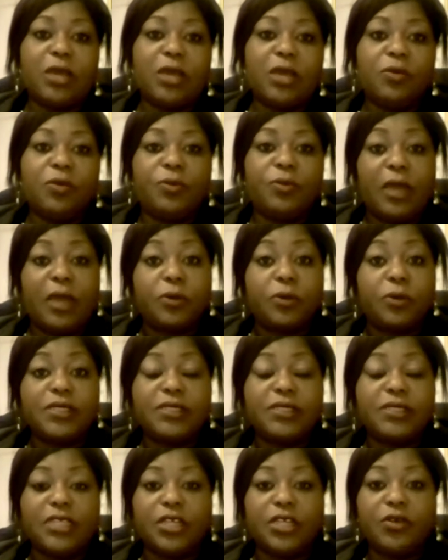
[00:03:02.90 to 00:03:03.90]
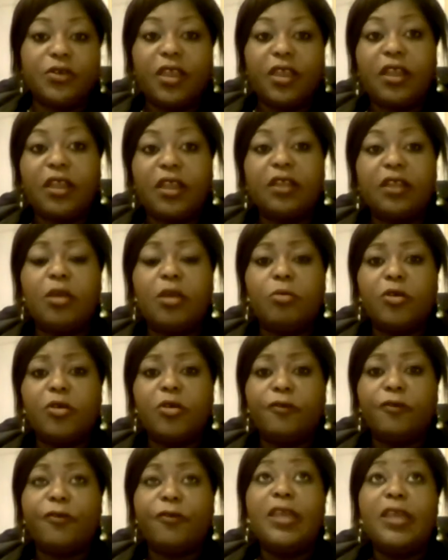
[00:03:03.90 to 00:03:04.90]
I got a number
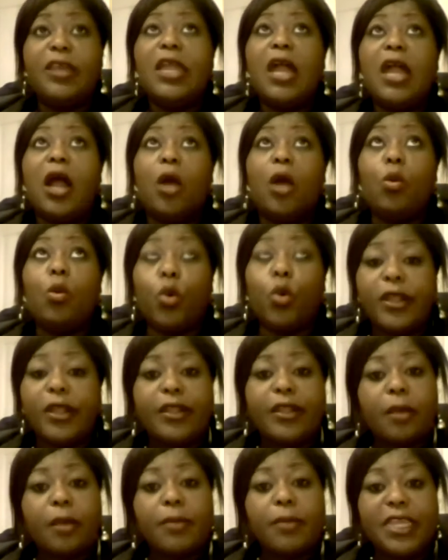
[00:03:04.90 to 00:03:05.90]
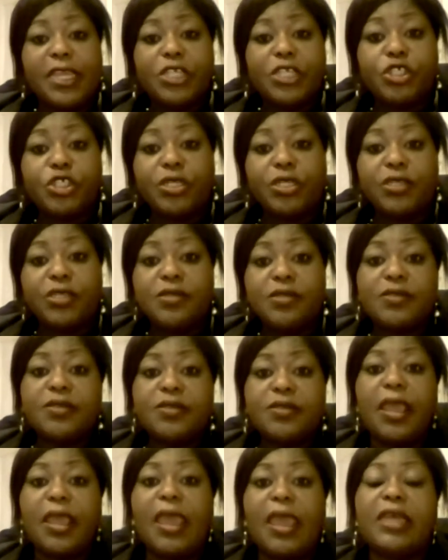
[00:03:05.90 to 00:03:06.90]
of award nominations.
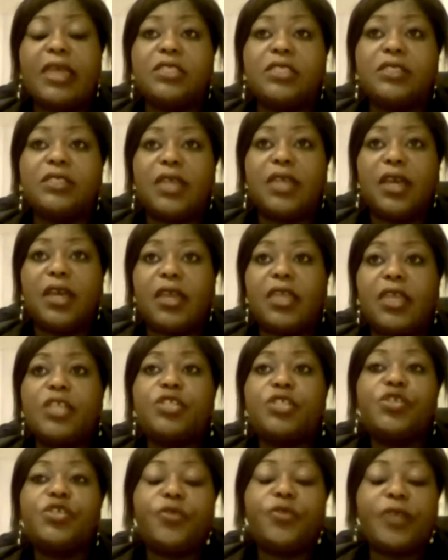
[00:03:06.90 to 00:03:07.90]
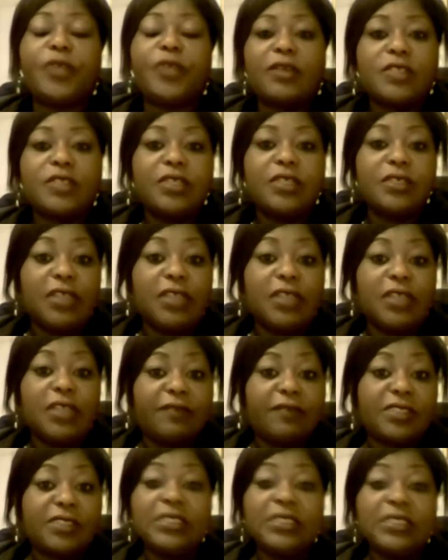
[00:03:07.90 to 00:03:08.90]
And in
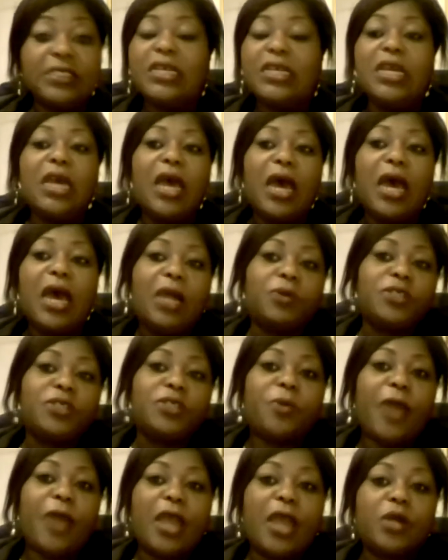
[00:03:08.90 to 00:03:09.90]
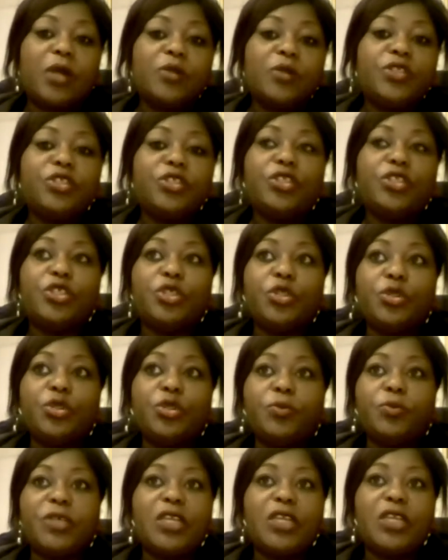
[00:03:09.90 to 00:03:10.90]
2011, I was proud
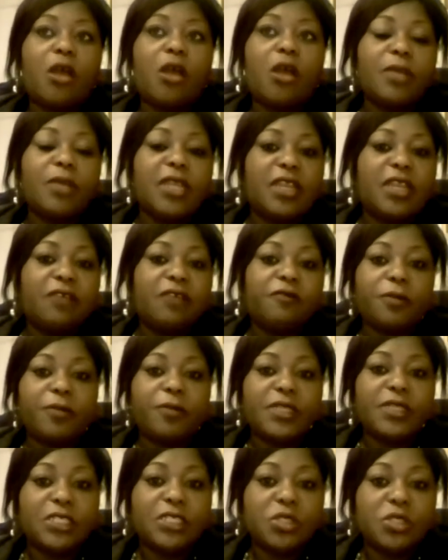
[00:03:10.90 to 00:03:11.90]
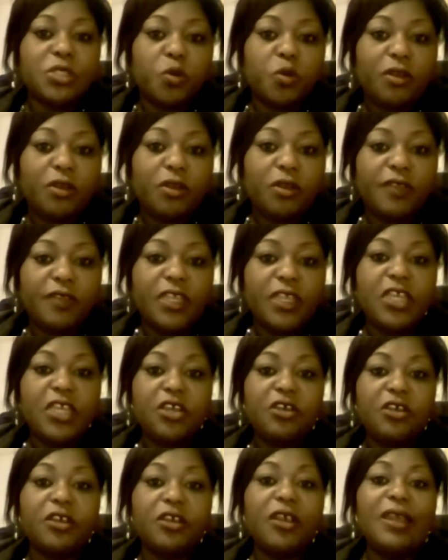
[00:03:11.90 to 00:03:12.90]
to be nominated for the Businesswoman of the
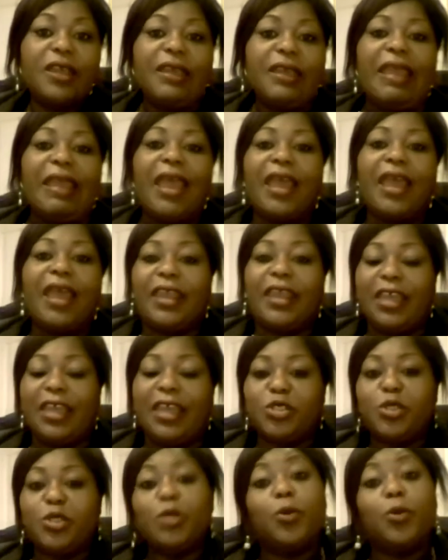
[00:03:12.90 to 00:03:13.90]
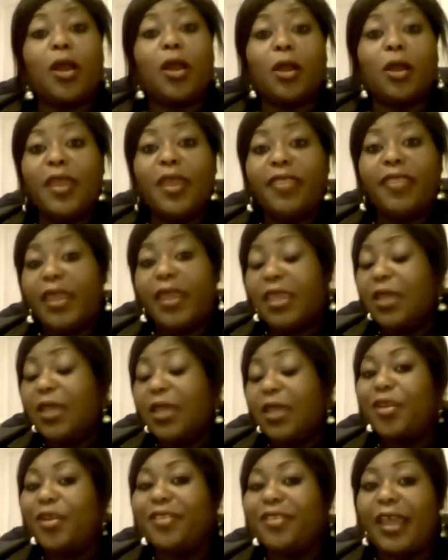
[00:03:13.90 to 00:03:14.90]
Year. And I actually walk away that
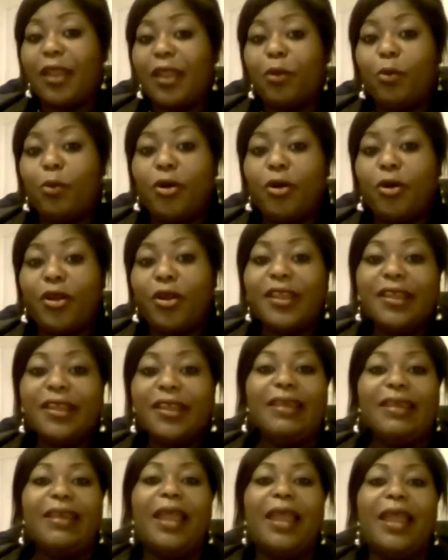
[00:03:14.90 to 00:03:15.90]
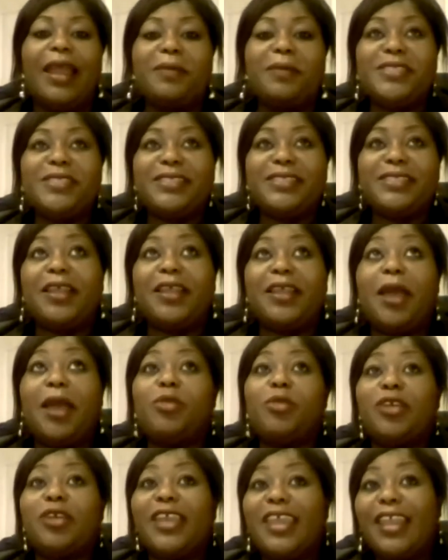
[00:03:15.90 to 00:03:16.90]
year with that award. And I'm
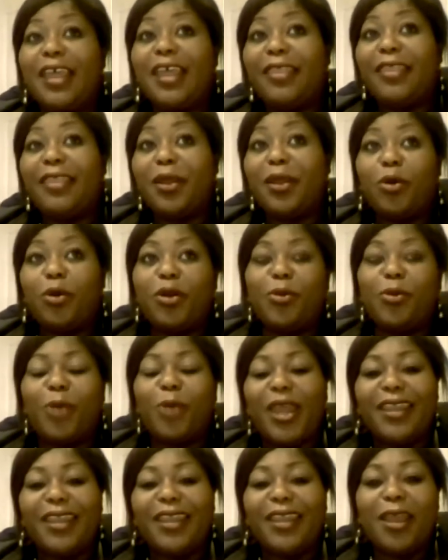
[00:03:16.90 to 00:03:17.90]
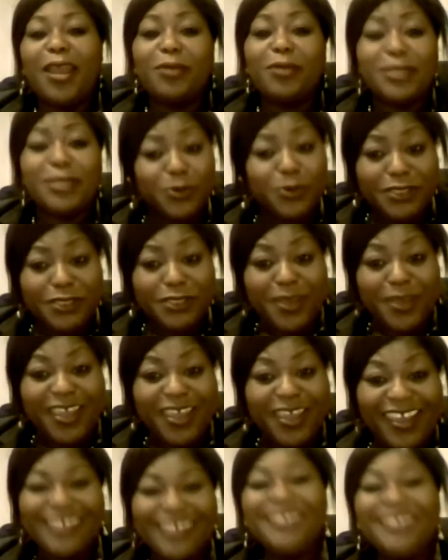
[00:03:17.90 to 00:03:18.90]
looking at that award right now as we're
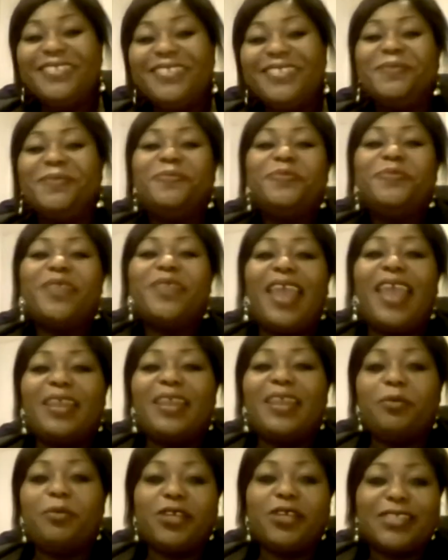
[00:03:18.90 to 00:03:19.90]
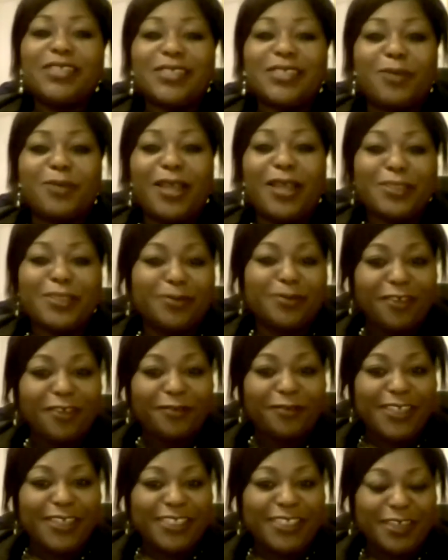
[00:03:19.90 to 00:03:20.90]
speaking, and it brings a smile to my
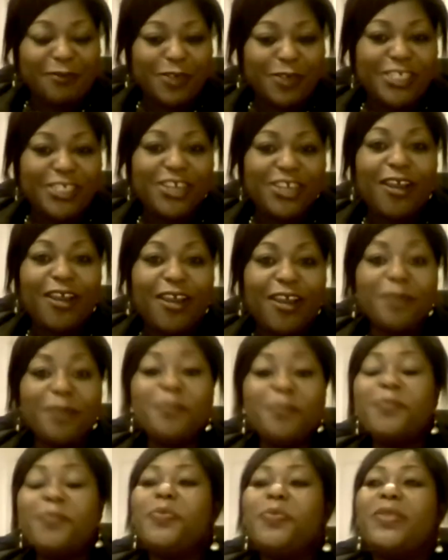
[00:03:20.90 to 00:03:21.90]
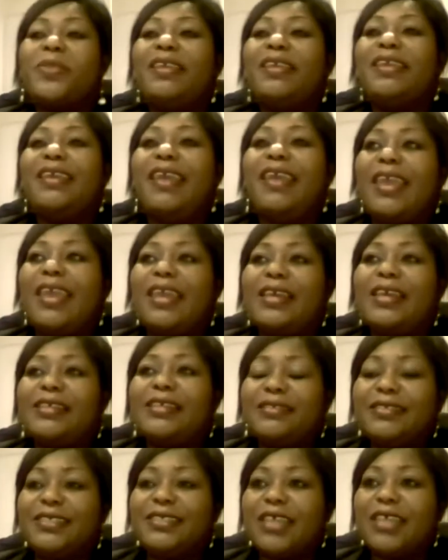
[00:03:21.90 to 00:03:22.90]
face every time.
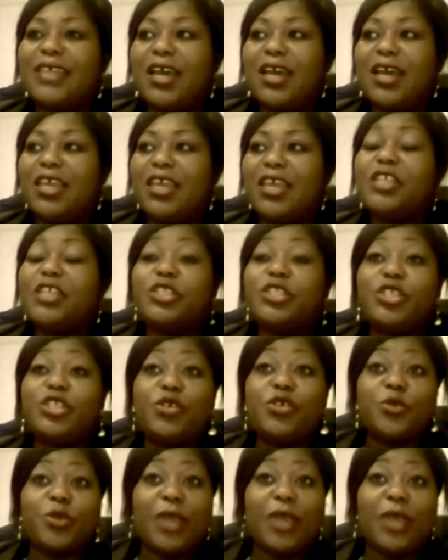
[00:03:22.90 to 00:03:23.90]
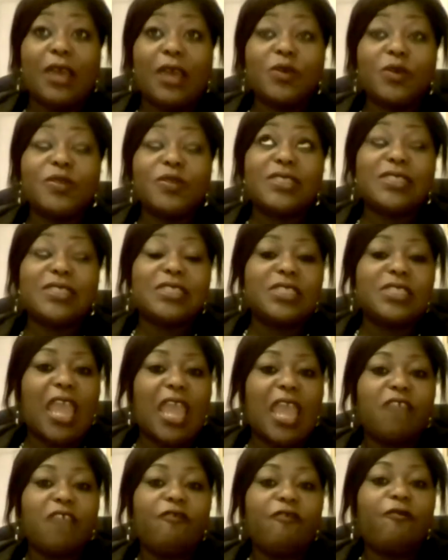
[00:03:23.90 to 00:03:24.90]
And in
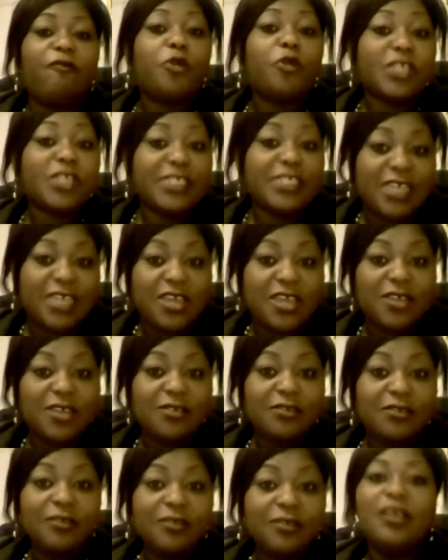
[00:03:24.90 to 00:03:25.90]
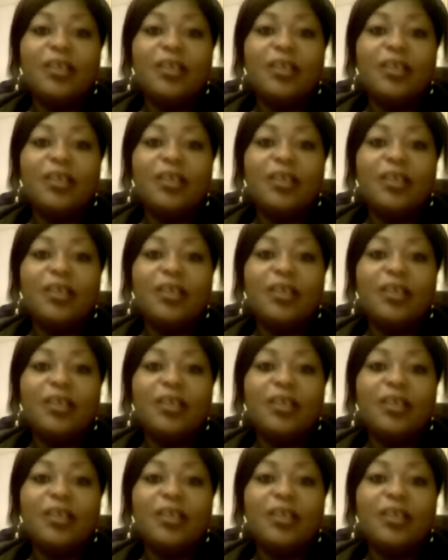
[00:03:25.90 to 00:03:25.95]
2014,